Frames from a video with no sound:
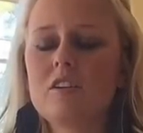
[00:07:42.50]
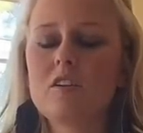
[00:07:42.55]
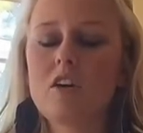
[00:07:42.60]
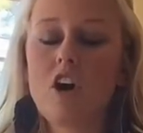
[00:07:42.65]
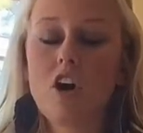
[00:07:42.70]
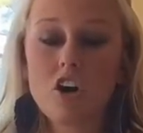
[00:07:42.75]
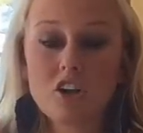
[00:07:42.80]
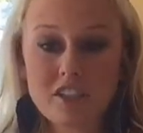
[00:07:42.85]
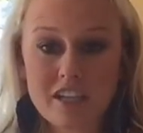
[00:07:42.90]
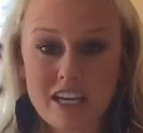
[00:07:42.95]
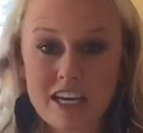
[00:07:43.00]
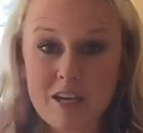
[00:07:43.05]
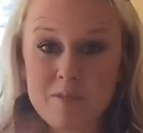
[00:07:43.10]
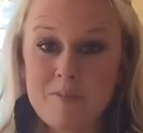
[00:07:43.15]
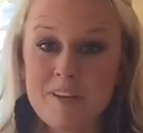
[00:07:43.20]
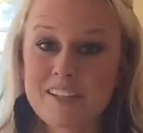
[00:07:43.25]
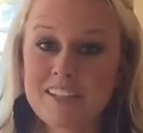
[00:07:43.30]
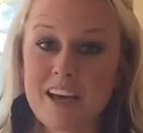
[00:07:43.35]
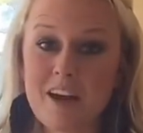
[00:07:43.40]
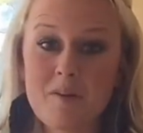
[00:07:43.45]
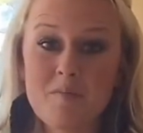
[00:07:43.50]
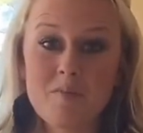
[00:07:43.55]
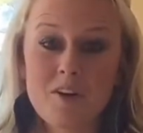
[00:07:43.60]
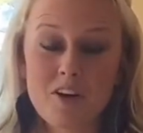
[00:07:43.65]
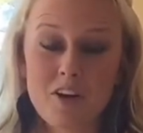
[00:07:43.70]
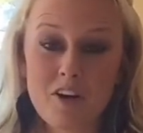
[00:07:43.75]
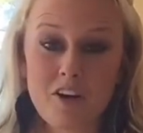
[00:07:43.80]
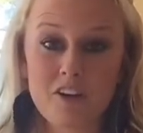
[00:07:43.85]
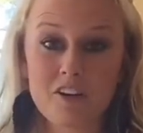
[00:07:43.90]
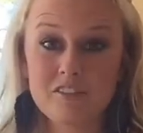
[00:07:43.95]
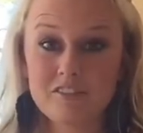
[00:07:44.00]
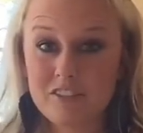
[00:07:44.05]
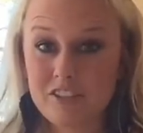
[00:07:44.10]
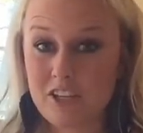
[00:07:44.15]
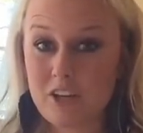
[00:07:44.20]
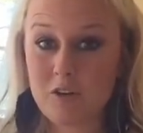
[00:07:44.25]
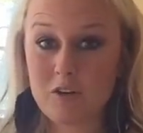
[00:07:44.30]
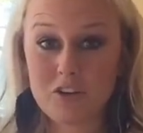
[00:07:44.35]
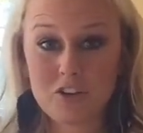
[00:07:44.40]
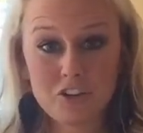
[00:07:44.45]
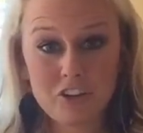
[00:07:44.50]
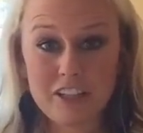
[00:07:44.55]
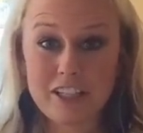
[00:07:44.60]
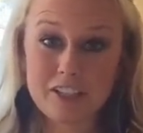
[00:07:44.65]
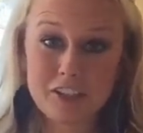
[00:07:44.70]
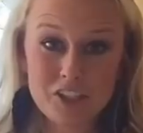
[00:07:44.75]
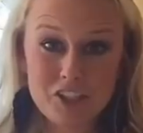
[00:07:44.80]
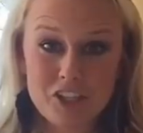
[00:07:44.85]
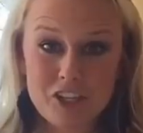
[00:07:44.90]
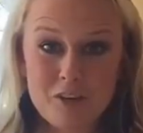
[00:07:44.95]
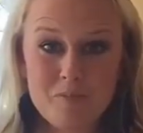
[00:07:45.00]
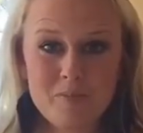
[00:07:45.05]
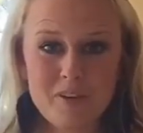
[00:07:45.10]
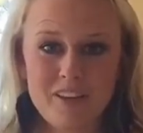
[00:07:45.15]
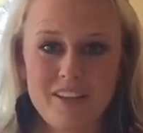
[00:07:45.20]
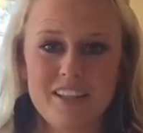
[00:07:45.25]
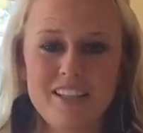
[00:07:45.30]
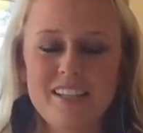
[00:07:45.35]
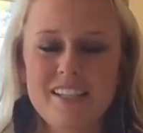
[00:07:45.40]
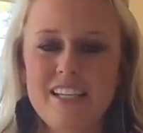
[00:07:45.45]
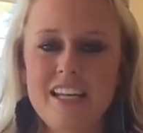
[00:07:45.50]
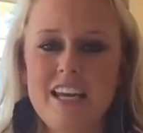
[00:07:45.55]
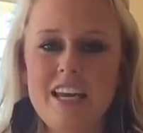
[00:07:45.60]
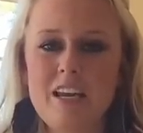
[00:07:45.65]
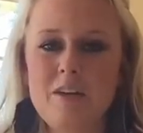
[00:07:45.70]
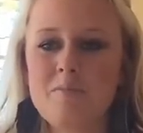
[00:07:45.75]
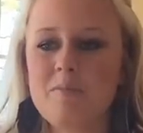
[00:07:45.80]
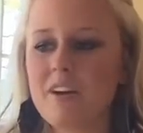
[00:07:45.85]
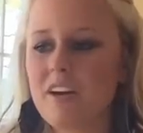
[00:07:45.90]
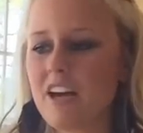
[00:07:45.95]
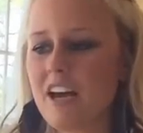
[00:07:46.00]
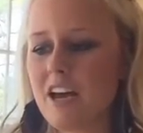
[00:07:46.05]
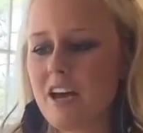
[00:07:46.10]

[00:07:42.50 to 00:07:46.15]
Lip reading: our team has come, your leadership in this team,